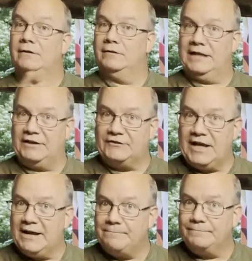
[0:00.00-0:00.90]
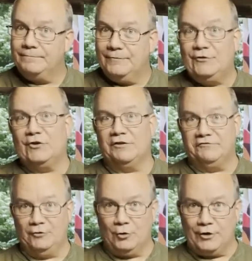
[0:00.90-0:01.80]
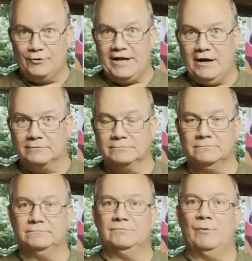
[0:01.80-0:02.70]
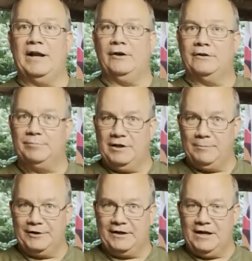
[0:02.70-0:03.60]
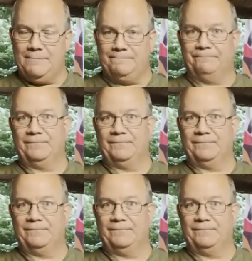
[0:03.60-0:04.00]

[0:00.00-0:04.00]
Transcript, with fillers: Last time you saw the floor go down. We're waiting on the plumber to come.